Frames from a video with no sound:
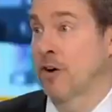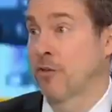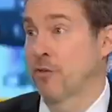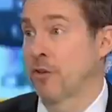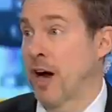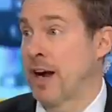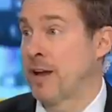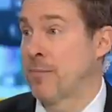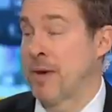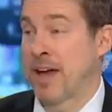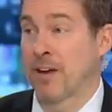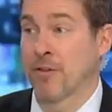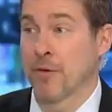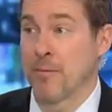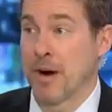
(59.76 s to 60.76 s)
on Friday.
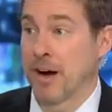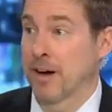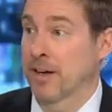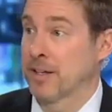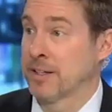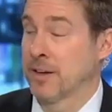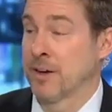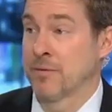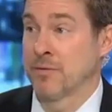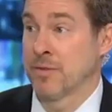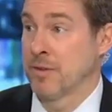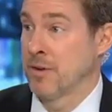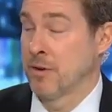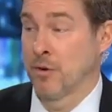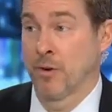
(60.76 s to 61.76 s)
Bank of America did
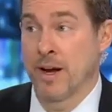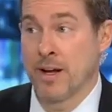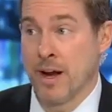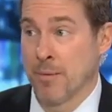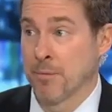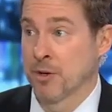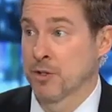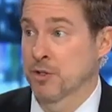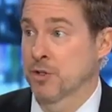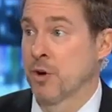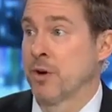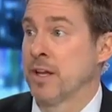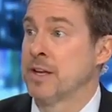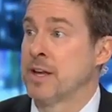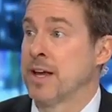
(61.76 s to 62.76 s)
great numbers.
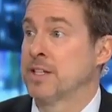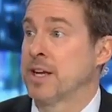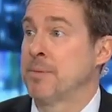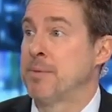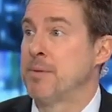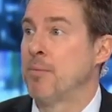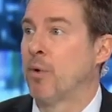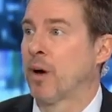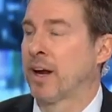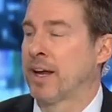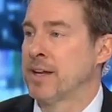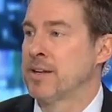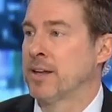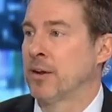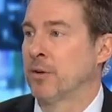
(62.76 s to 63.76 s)
So did uh, J.P.
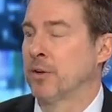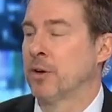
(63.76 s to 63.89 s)
Morgan. You know, a